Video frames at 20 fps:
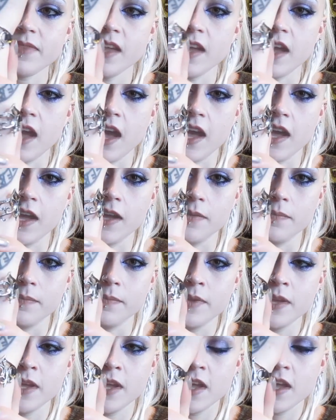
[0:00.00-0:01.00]
Um,
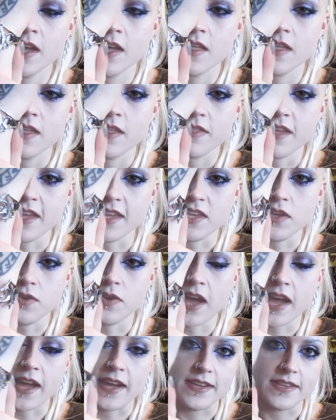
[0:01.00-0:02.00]
thank you
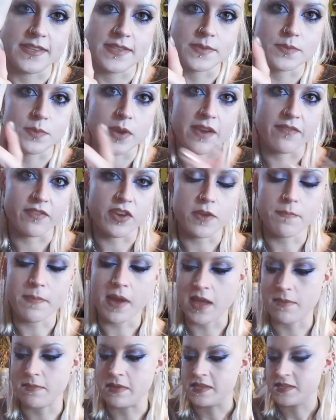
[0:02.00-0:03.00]
guys whenever you
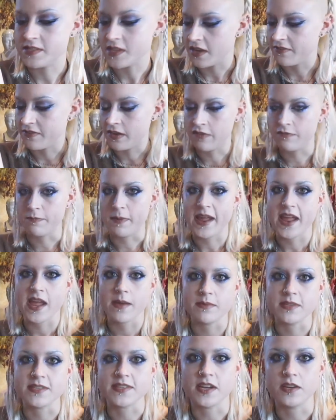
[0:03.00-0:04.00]
buy me stuff off my
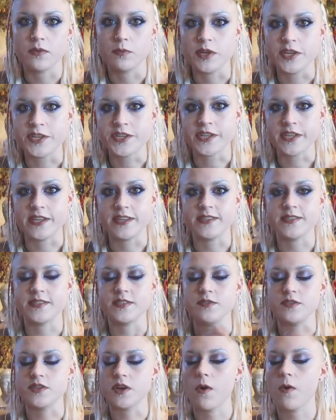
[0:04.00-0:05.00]
Amazon wish list.
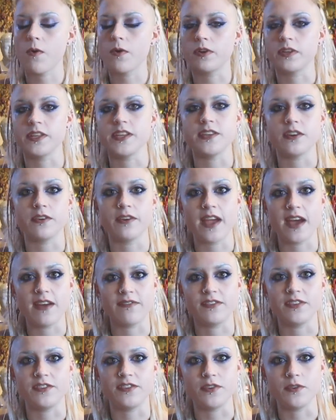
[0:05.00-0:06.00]
You totally don't have
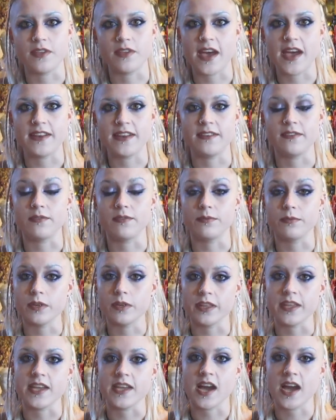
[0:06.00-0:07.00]
to do that and it's
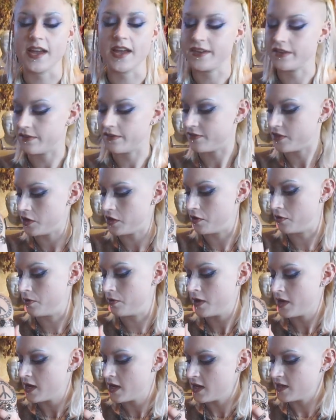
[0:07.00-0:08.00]
really kind of you
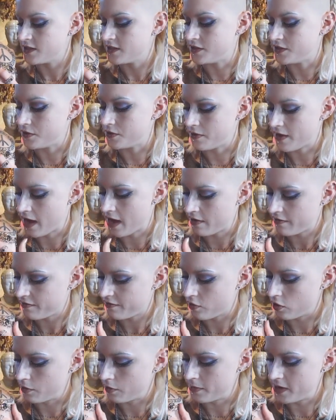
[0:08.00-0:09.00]
to do that
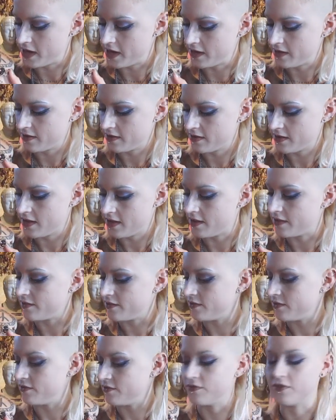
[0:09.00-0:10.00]
for me. It
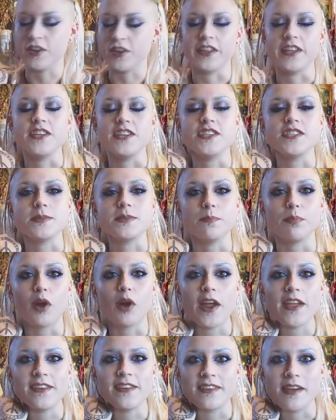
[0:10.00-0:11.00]
really just
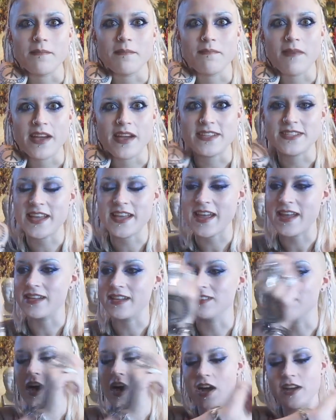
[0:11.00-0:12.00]
brightened up my day a
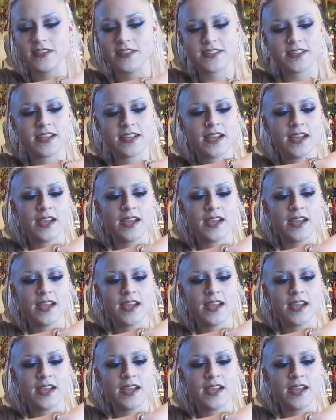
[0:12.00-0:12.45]
lot.